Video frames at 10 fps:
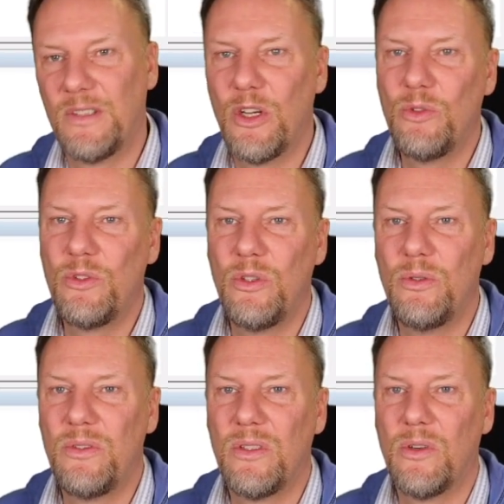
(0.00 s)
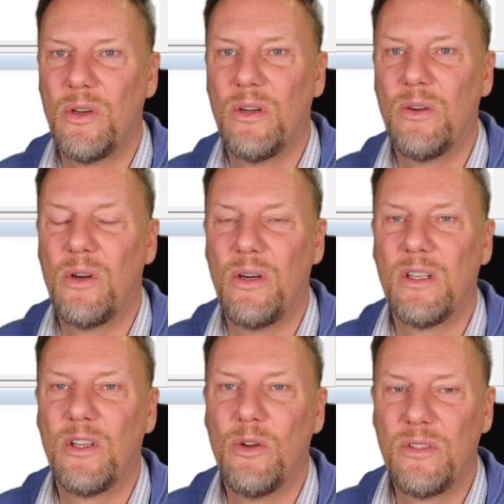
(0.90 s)
go-tos or
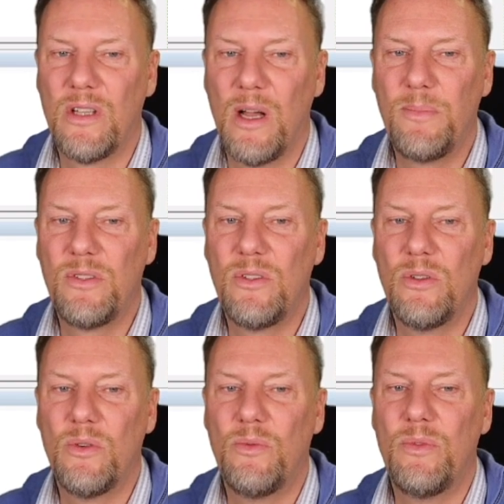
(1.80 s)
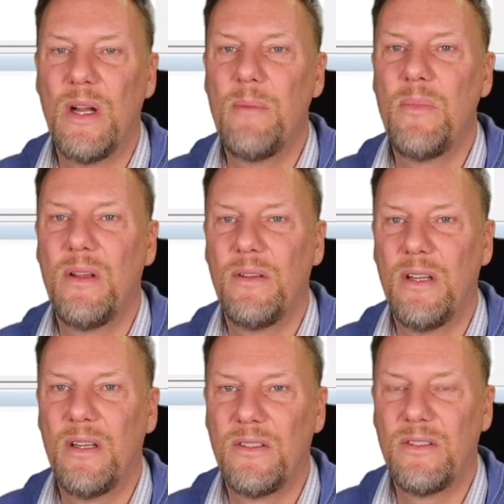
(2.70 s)
go-subs to rem
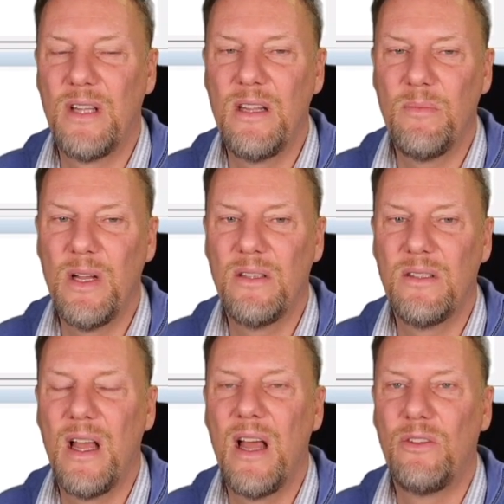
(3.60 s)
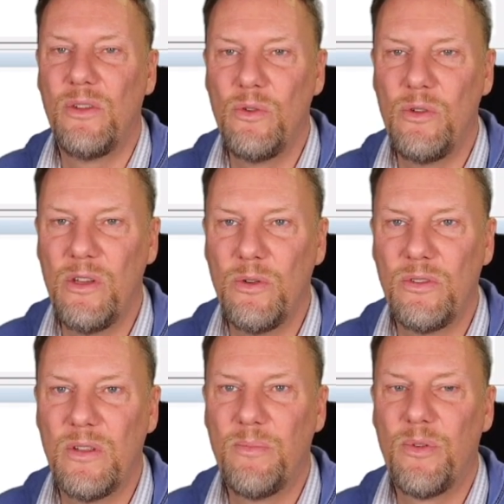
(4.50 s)
statements, and do
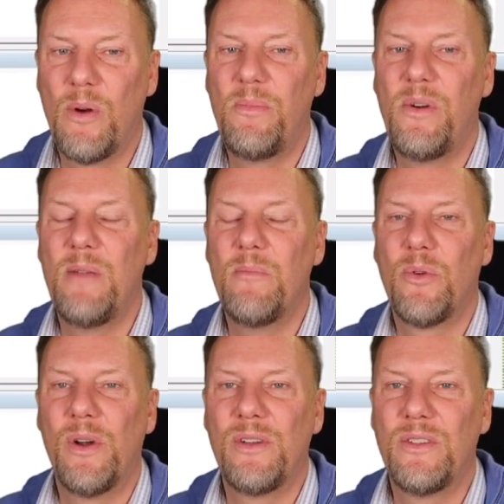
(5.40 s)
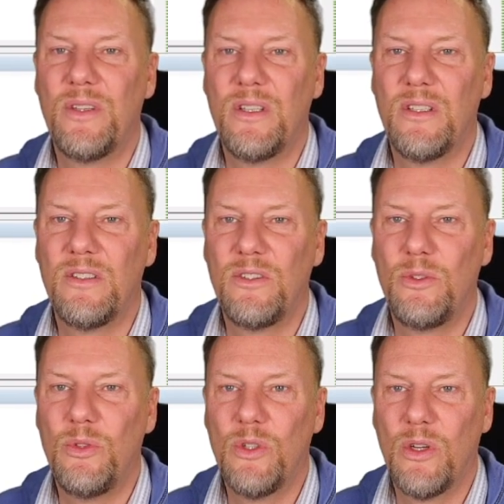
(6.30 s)
use the proper importer.
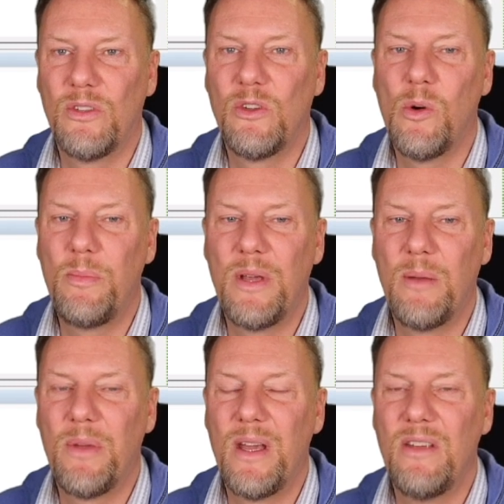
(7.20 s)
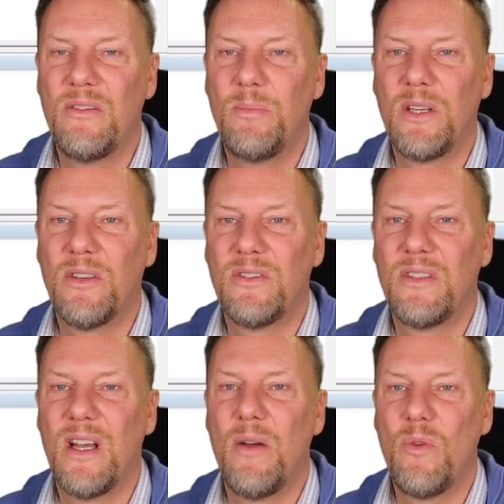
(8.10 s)
Do not copy and paste, because
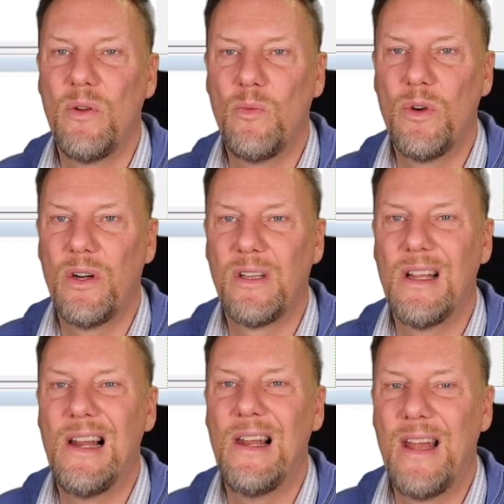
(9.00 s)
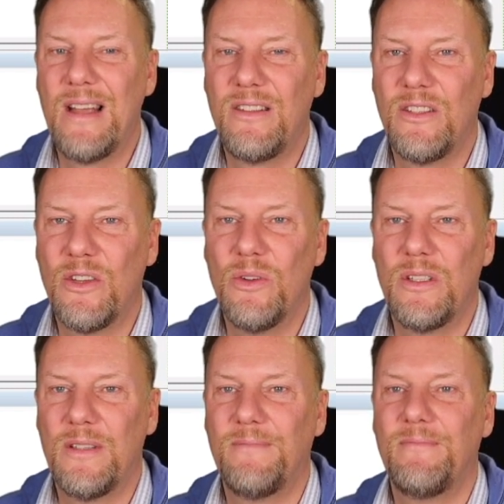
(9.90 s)
that will work less good.